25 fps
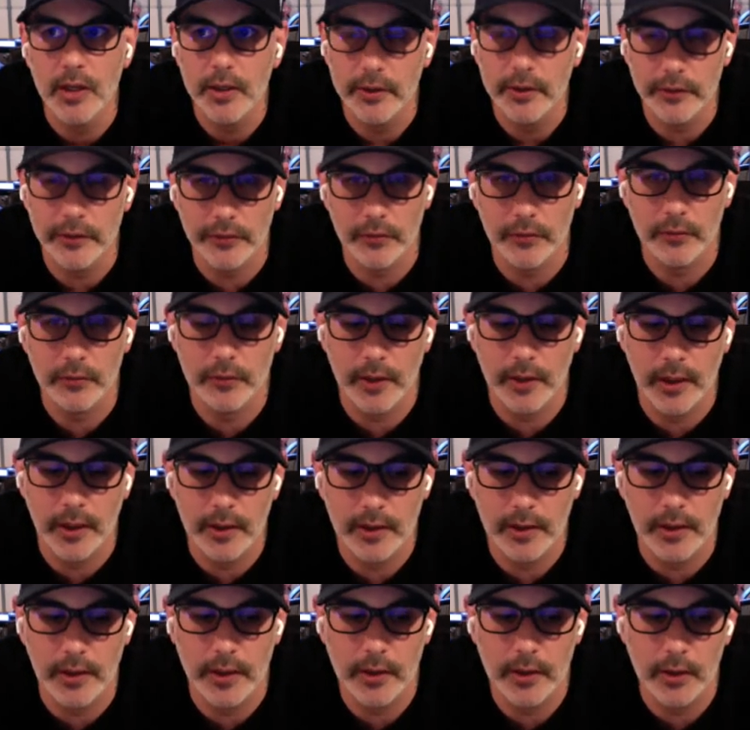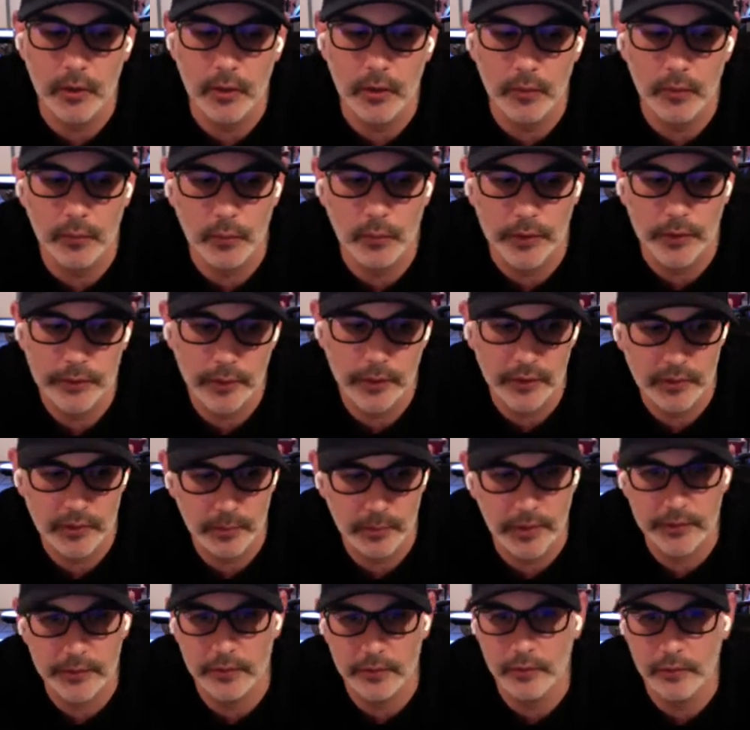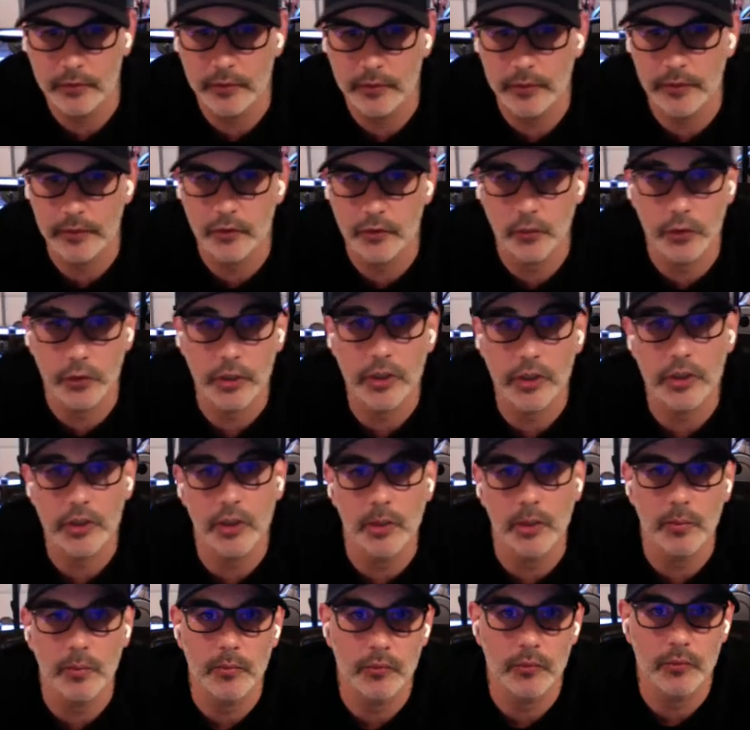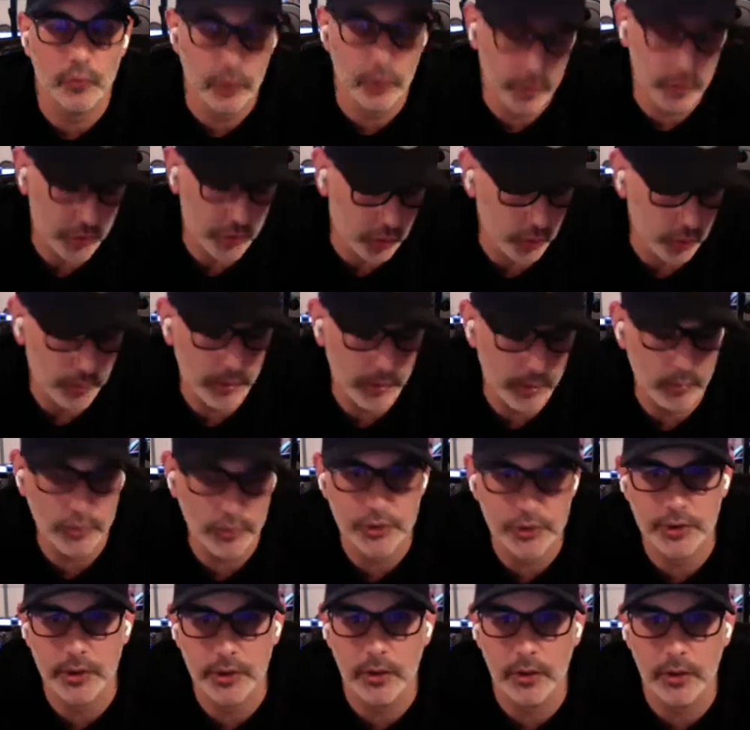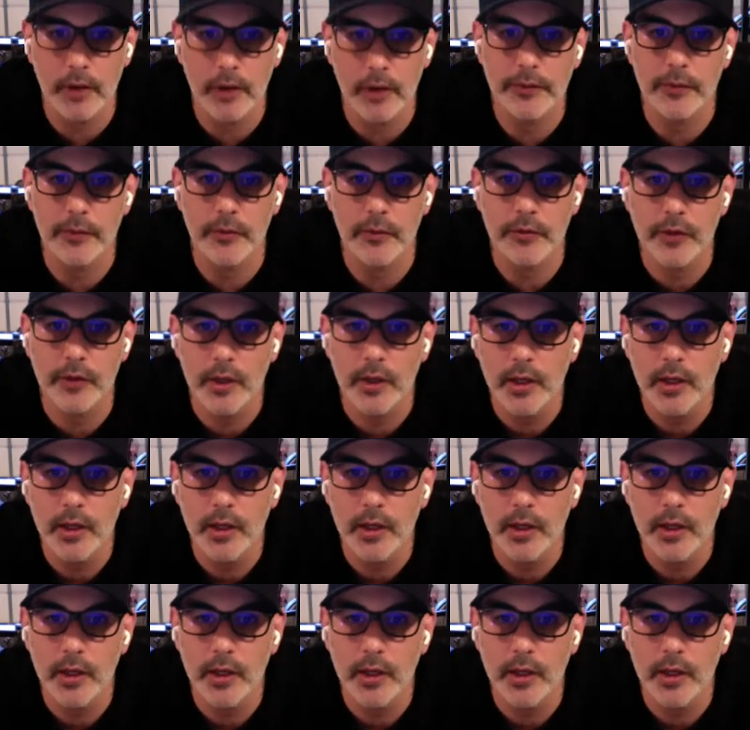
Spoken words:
because I know that I talked about the traditional publishing authors,